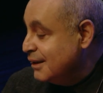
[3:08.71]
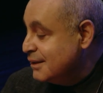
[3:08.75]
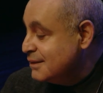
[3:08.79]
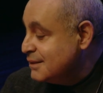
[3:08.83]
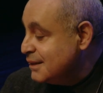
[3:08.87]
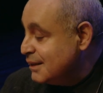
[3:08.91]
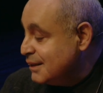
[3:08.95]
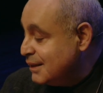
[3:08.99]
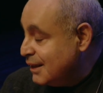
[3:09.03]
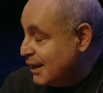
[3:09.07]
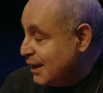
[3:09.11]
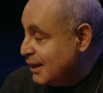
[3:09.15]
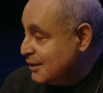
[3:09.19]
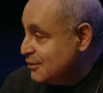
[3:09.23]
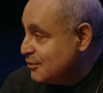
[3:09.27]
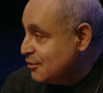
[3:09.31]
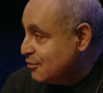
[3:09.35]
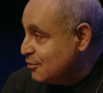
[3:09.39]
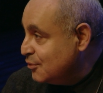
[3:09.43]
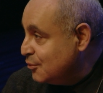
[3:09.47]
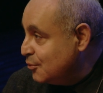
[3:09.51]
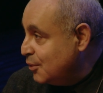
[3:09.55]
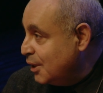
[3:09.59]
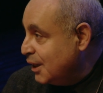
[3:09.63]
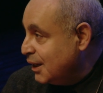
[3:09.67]
till the end of
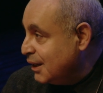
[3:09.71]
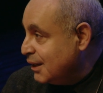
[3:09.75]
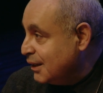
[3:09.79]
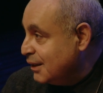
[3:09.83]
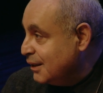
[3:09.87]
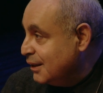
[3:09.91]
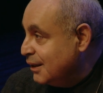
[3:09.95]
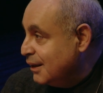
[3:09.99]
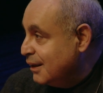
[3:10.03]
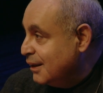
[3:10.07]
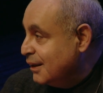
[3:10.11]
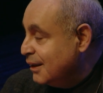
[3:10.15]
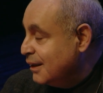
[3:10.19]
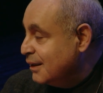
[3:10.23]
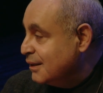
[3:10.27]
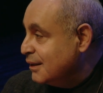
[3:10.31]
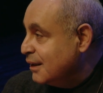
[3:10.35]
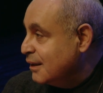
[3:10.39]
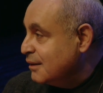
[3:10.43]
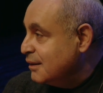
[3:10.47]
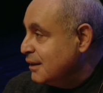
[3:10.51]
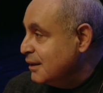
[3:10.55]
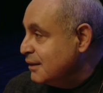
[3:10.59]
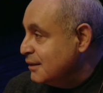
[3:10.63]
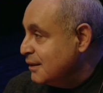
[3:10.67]
the ring. And
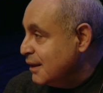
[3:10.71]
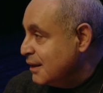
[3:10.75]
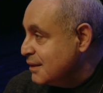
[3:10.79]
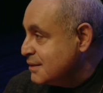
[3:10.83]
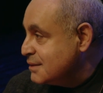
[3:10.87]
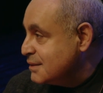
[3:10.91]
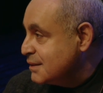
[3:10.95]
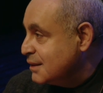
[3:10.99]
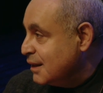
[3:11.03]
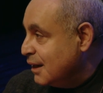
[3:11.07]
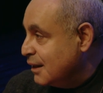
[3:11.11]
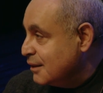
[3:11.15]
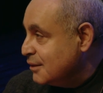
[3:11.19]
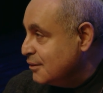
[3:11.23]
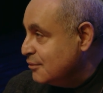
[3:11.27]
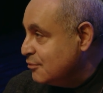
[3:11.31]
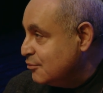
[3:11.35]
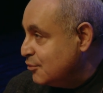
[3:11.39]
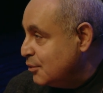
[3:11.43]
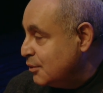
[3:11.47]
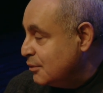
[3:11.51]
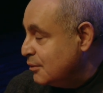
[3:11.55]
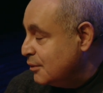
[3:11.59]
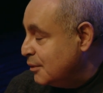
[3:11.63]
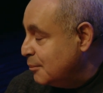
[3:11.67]
I think that's kind of
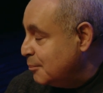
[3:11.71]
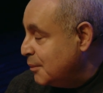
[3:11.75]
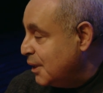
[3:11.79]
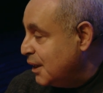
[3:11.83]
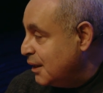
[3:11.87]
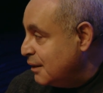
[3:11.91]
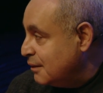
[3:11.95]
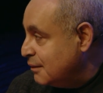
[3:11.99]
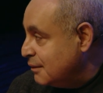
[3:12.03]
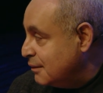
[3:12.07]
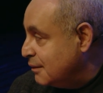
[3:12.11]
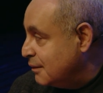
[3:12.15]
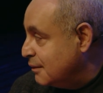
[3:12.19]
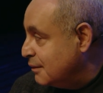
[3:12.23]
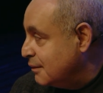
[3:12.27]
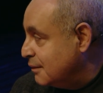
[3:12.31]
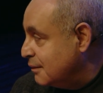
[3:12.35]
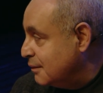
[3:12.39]
the main